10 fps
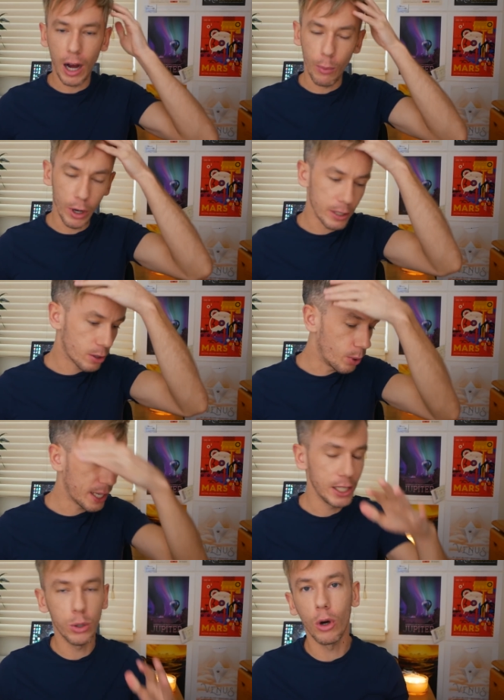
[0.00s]
I want to
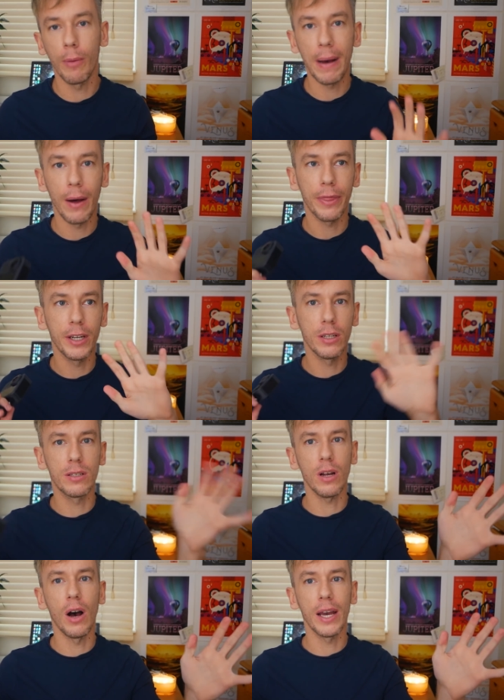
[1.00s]
quickly talk about the
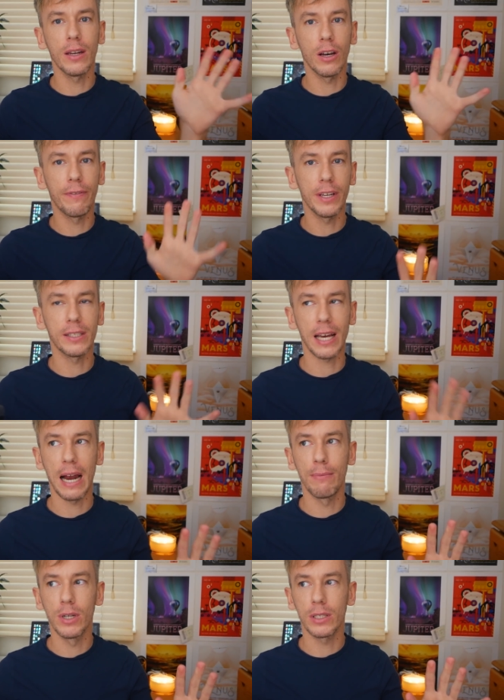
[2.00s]
design of these
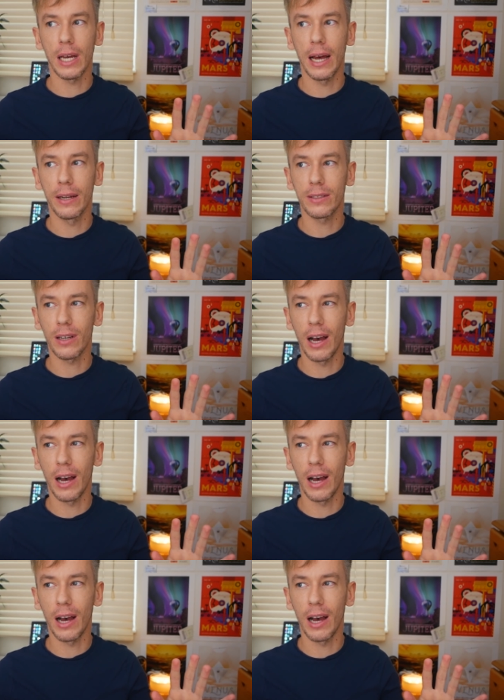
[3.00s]
cameras and